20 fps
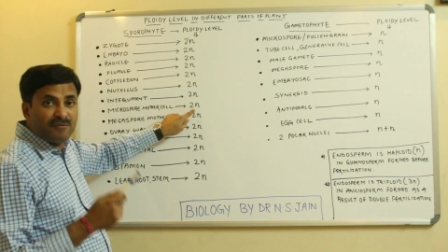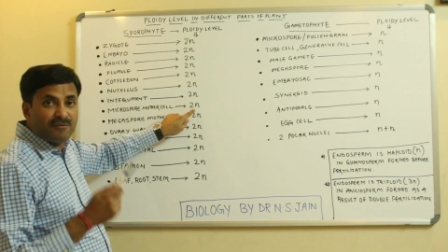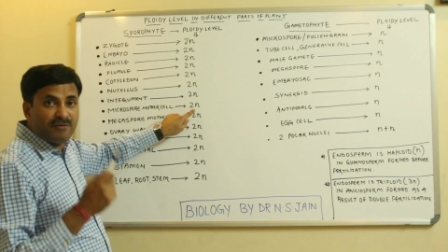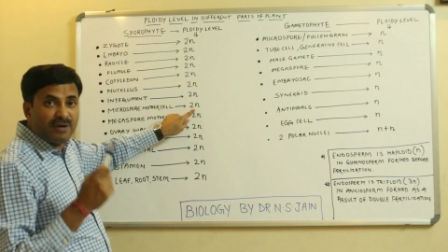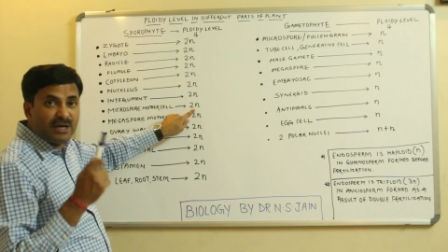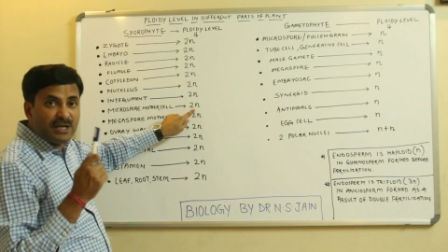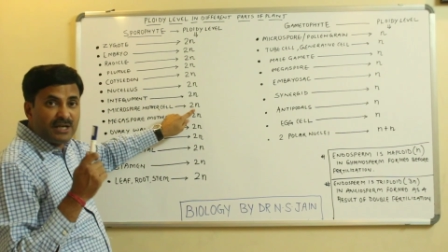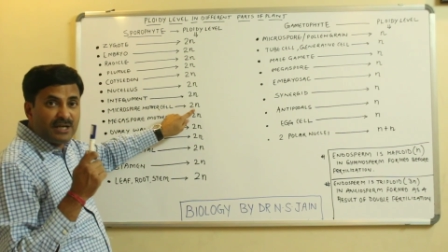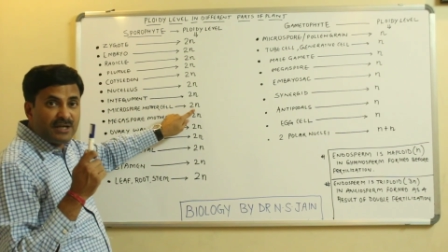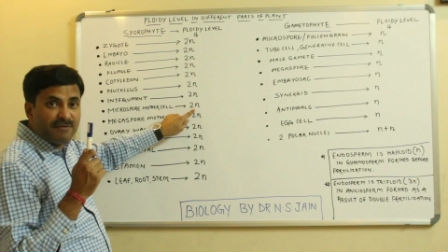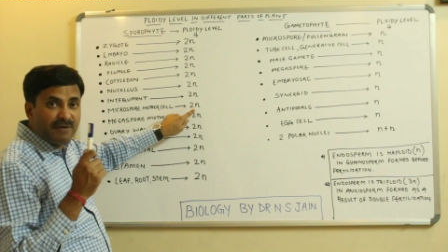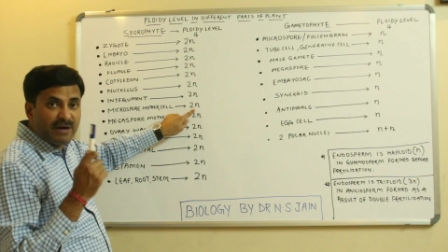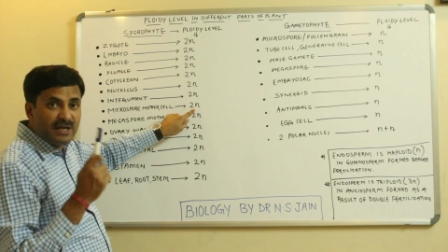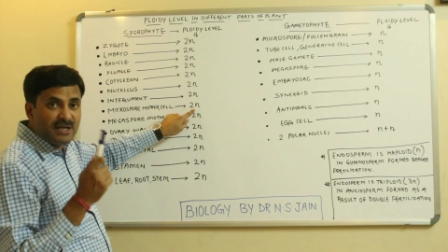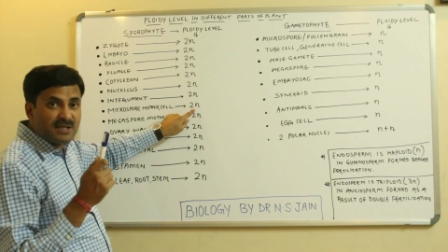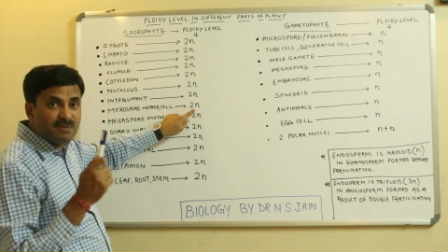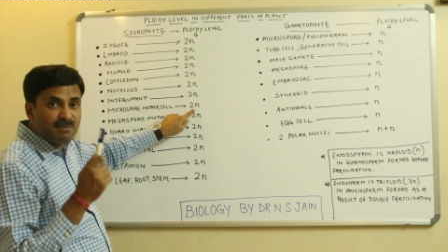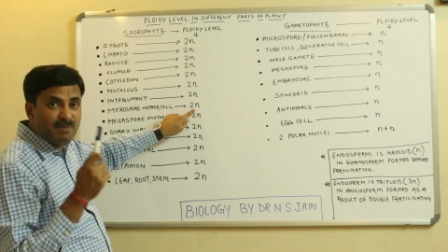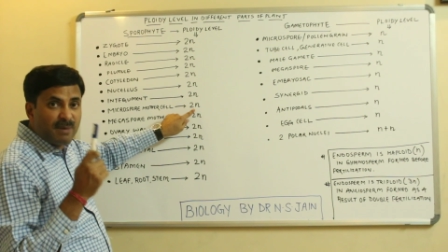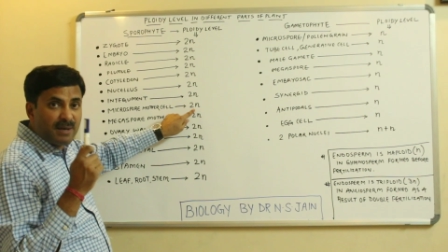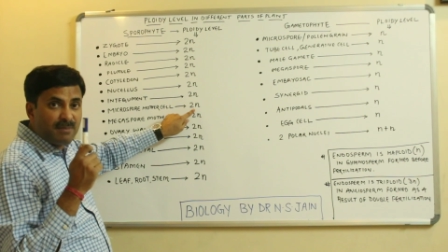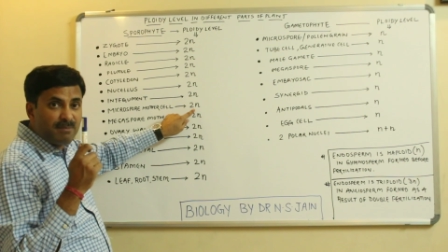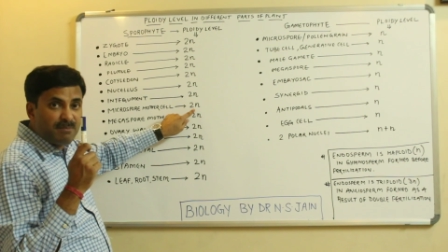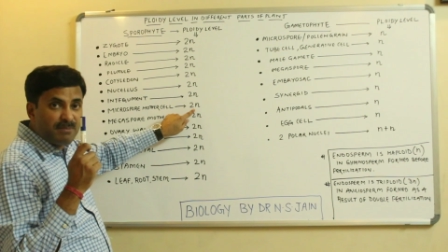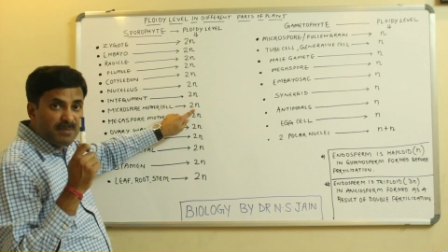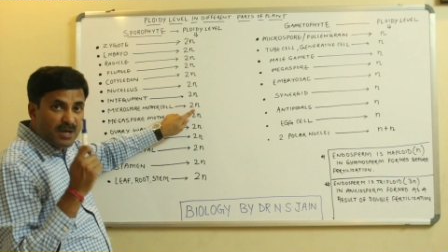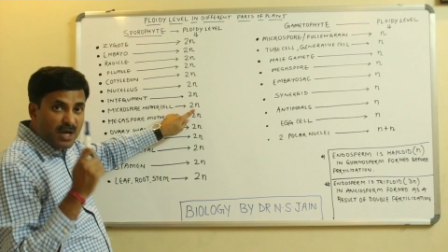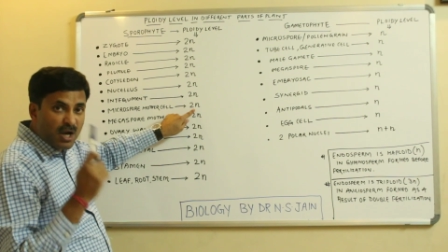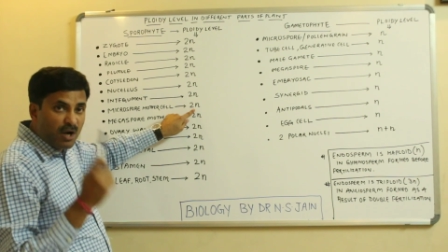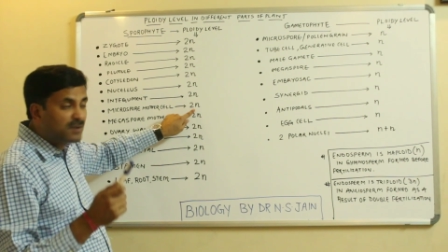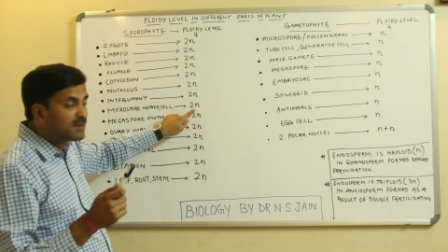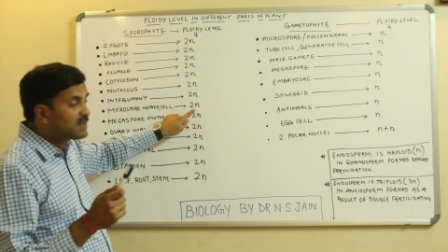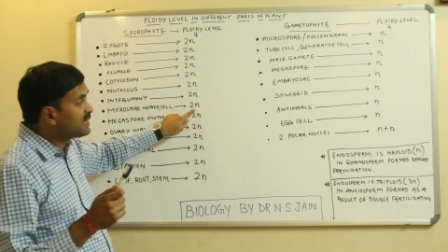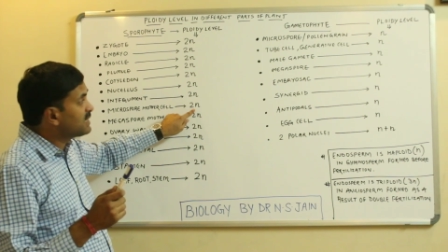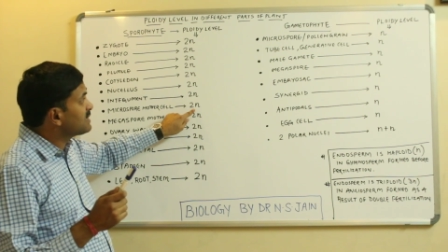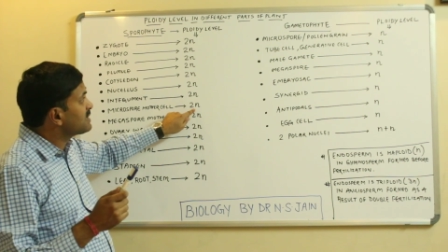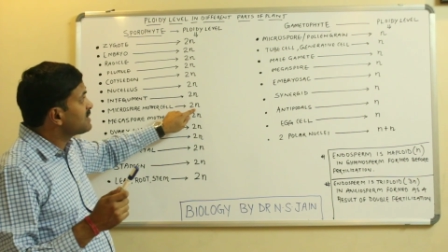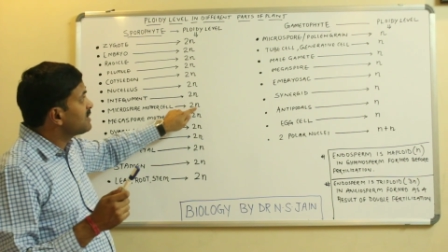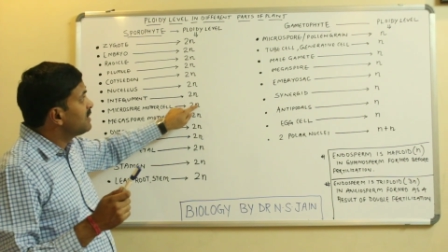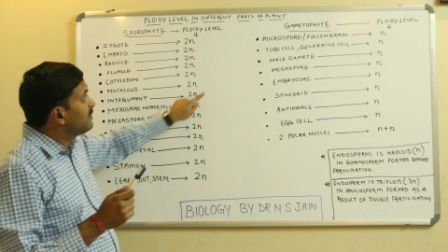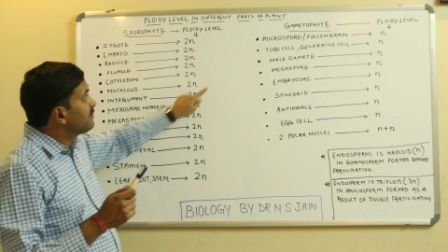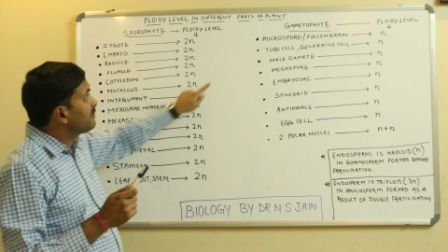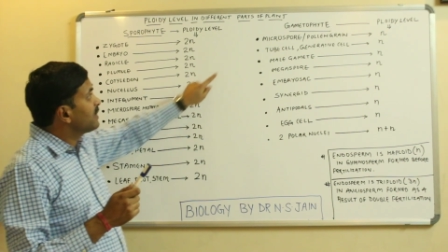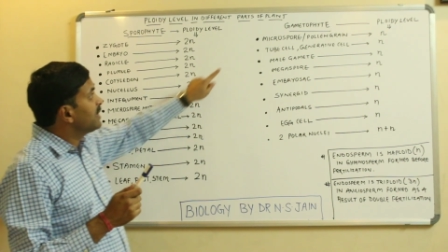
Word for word: when it divides by meiosis,